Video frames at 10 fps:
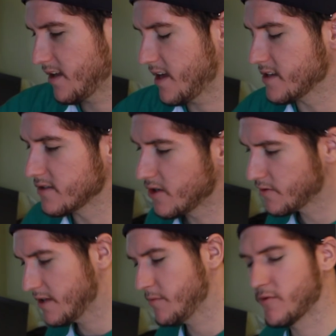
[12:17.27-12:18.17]
And don't
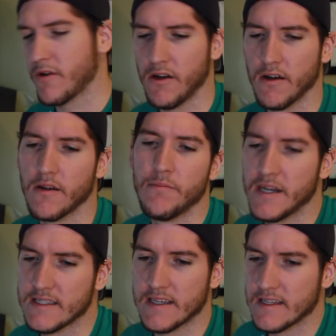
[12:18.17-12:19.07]
get me wrong
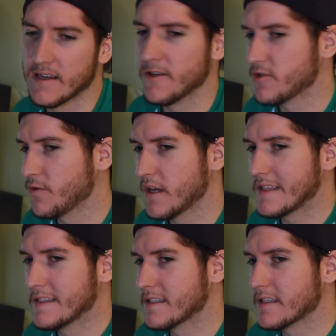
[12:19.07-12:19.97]
by saying that I don't like
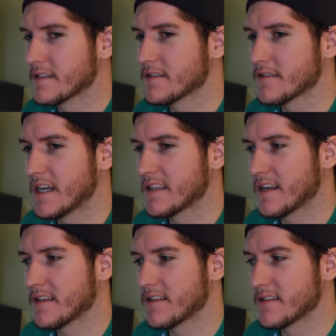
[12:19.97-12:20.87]
these things. It's not that
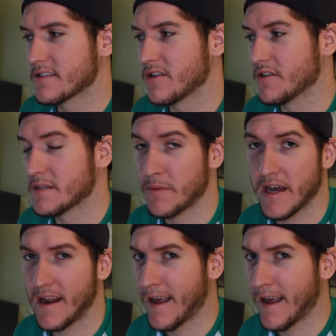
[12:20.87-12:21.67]
I think this doll is bad.